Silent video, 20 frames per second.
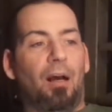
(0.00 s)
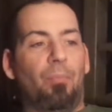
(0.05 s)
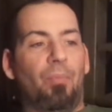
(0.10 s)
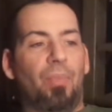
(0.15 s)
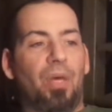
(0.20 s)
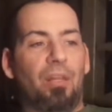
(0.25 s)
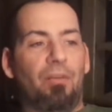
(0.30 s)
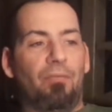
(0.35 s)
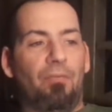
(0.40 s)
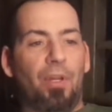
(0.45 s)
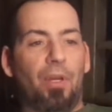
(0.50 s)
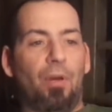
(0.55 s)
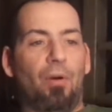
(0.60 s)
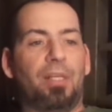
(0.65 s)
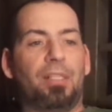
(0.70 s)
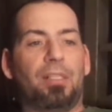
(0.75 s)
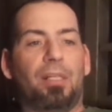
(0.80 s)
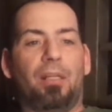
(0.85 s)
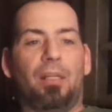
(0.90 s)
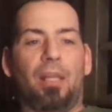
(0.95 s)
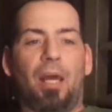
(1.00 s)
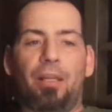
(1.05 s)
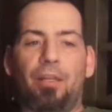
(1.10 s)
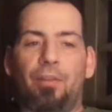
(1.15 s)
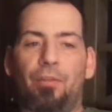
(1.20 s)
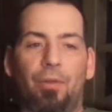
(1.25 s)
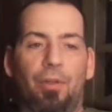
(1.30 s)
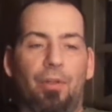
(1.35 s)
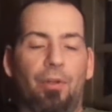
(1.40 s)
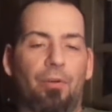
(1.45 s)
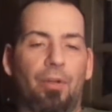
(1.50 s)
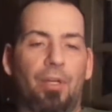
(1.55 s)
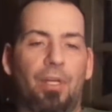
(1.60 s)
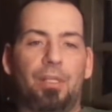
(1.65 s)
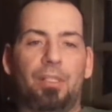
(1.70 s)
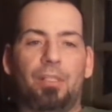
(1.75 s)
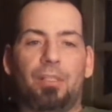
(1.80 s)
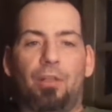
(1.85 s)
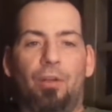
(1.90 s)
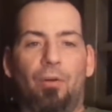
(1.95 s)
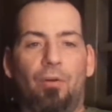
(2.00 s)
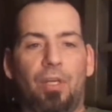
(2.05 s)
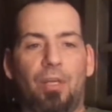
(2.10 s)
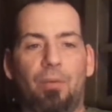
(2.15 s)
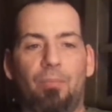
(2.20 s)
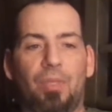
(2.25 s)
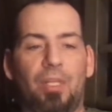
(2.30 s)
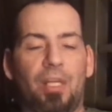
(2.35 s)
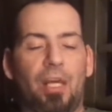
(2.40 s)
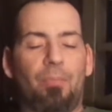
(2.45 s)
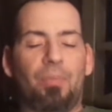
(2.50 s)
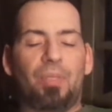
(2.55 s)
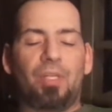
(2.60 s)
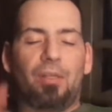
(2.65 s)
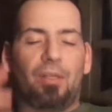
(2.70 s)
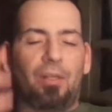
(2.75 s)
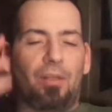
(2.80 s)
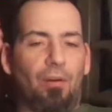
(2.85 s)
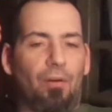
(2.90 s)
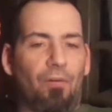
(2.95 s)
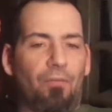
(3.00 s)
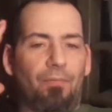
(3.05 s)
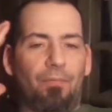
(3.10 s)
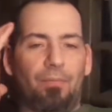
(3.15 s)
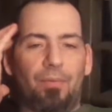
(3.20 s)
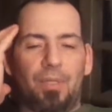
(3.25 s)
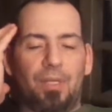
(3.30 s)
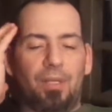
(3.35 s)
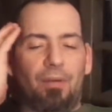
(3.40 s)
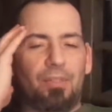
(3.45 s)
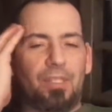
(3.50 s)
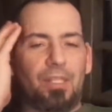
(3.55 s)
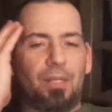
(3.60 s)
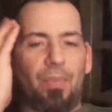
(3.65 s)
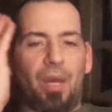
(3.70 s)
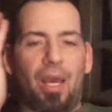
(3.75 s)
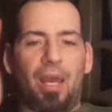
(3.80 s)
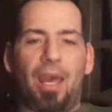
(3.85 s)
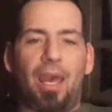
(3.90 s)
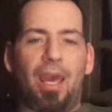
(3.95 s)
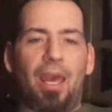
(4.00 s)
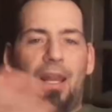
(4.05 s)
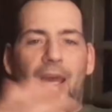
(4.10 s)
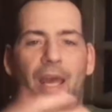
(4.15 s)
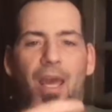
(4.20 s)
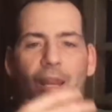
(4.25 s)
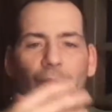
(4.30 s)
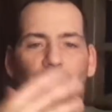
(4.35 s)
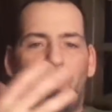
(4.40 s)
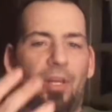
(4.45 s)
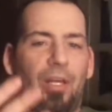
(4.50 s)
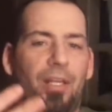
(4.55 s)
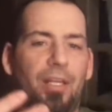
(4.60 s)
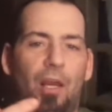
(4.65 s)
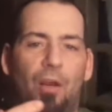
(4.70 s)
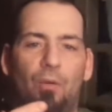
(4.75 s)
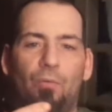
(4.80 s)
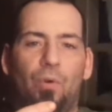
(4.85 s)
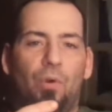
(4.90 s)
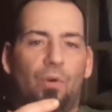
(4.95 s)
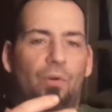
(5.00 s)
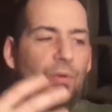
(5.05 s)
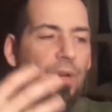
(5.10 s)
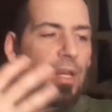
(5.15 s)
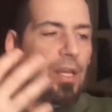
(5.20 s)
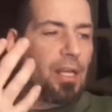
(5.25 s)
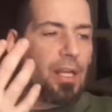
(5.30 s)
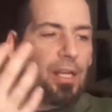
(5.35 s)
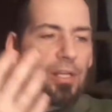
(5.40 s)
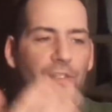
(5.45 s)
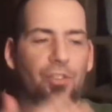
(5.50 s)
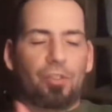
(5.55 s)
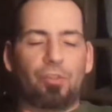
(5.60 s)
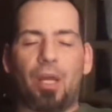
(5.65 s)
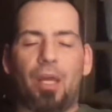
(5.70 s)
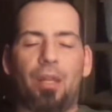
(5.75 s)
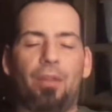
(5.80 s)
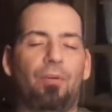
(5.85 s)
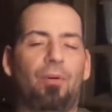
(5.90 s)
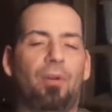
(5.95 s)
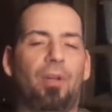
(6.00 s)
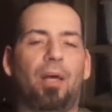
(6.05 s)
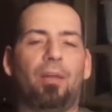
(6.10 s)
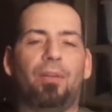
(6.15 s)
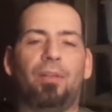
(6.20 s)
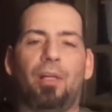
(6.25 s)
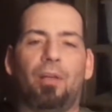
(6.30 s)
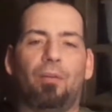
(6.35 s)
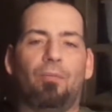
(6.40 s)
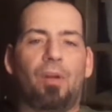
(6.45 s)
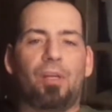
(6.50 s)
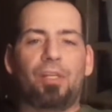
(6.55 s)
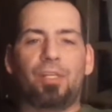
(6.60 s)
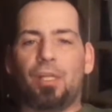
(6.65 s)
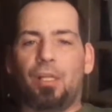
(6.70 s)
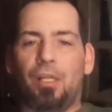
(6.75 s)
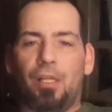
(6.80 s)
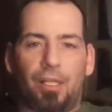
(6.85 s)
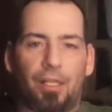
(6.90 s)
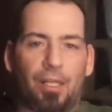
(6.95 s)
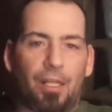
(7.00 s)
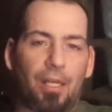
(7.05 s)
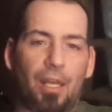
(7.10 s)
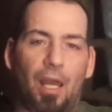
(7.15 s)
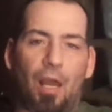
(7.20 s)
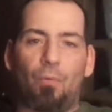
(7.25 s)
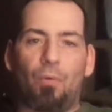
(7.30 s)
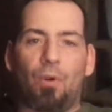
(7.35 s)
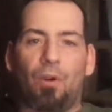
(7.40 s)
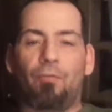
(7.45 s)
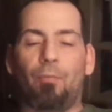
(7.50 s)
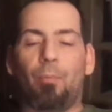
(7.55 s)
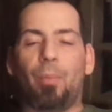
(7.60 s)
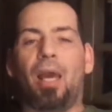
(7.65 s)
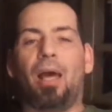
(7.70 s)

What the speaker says: In the video I said 93 degrees, you know, keeping temps, you know, it was in my head. I had it planned out real quick, and I just tried to throw it out there and rush it, and it did not work for me.